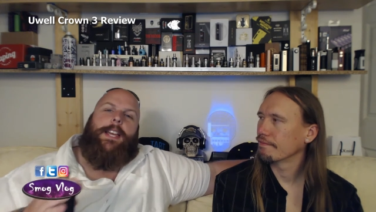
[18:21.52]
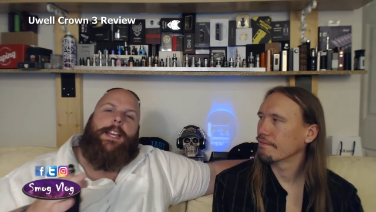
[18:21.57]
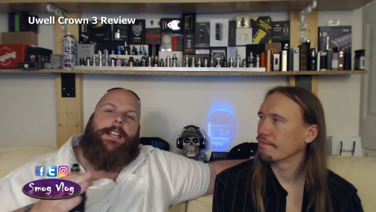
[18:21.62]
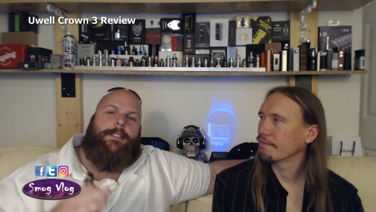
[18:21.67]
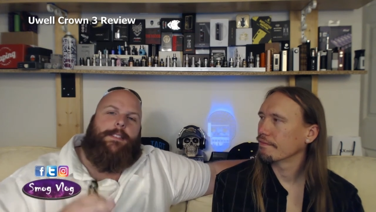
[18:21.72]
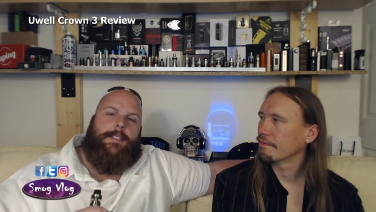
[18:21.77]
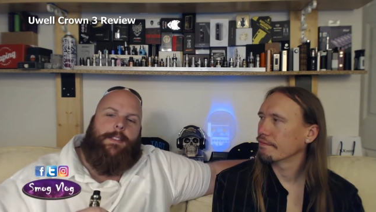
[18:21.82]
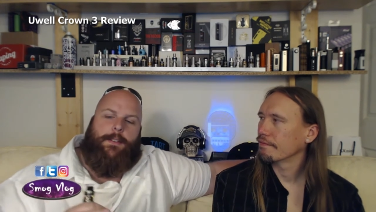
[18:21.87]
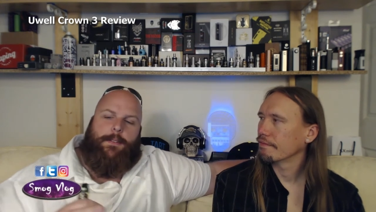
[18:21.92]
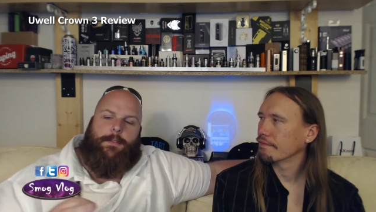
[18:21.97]

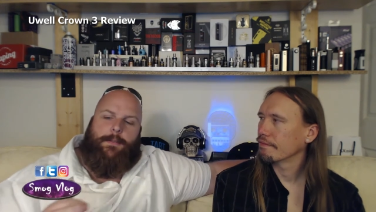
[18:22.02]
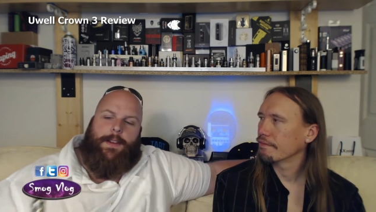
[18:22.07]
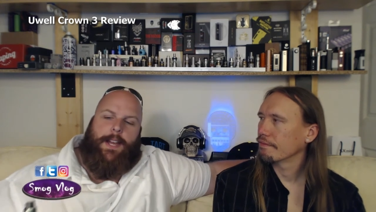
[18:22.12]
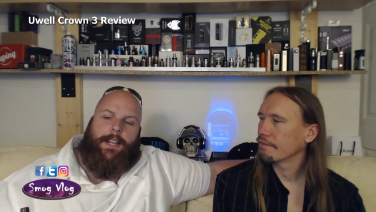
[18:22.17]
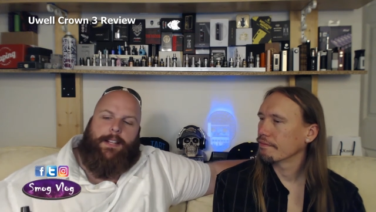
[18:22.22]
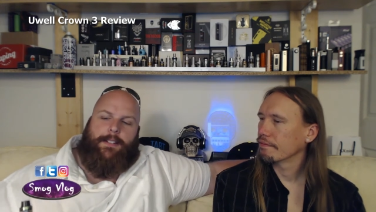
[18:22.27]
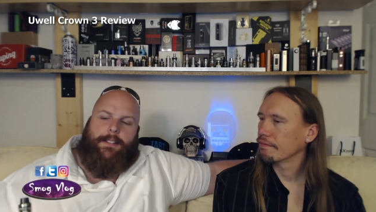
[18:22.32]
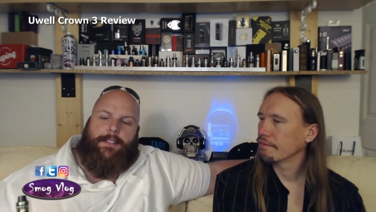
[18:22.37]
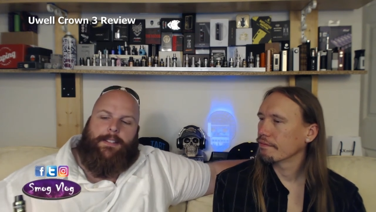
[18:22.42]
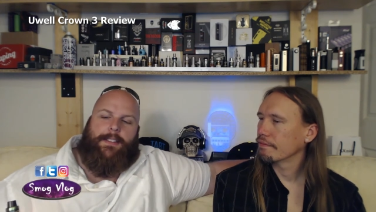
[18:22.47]
Speaker 1: It's the
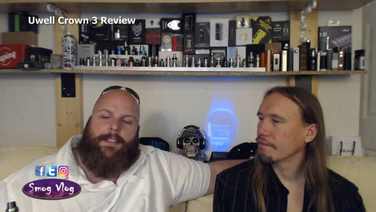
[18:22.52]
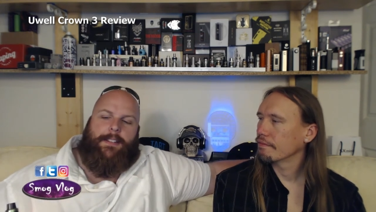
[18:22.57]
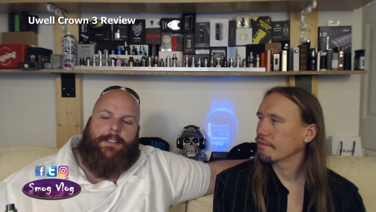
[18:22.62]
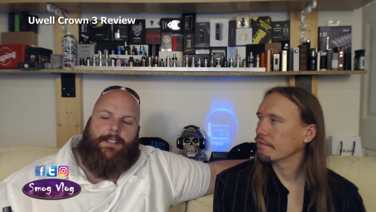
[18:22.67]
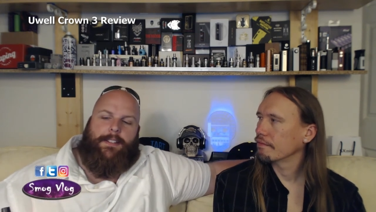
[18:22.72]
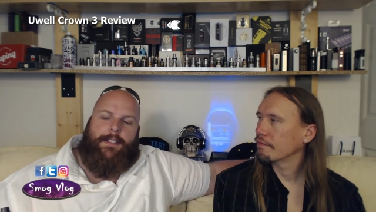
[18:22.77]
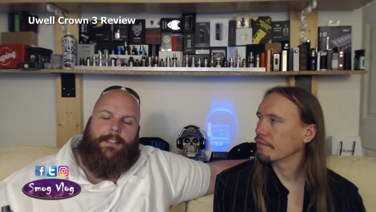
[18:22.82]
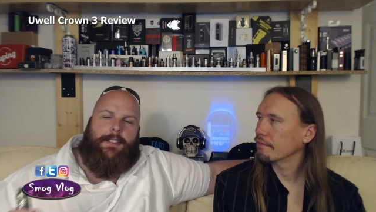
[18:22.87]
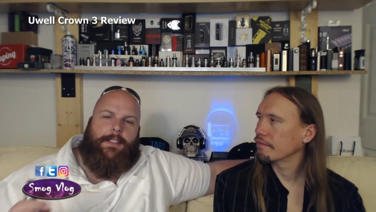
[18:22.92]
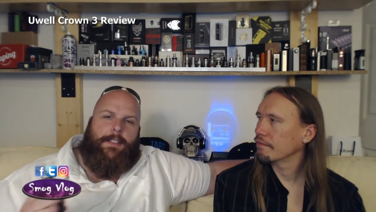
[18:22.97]
fact
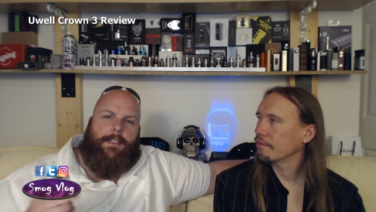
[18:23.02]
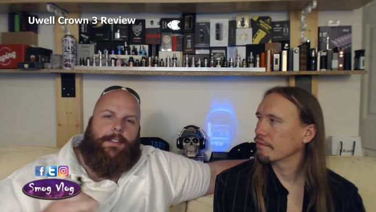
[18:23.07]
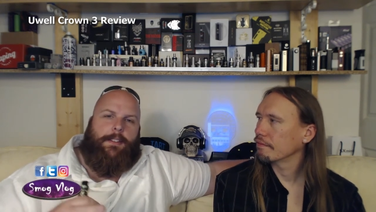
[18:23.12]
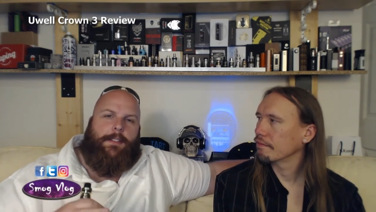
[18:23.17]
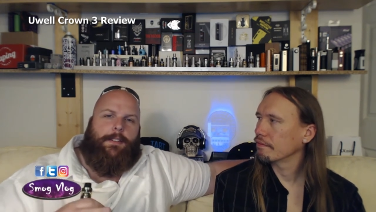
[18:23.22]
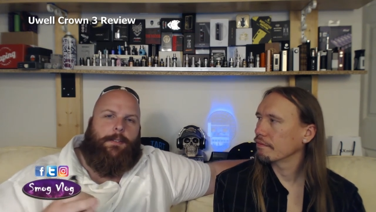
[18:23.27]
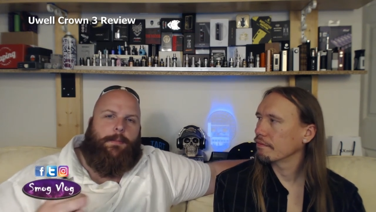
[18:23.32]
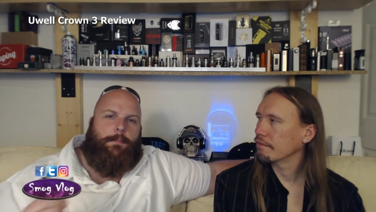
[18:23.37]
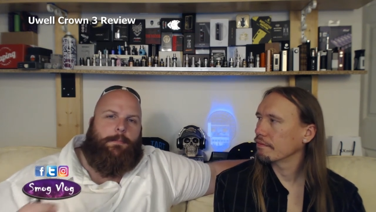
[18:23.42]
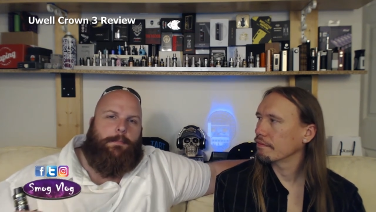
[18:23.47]
that
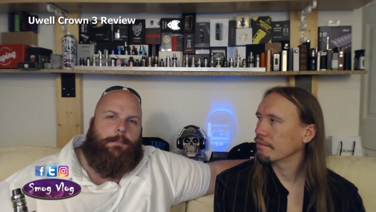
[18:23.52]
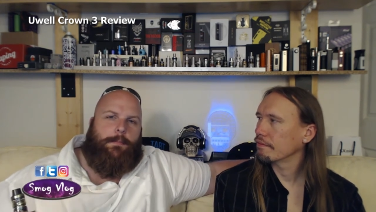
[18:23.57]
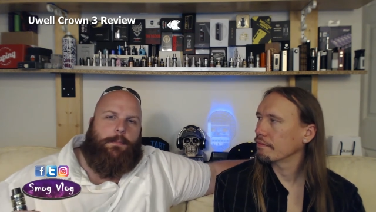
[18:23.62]
the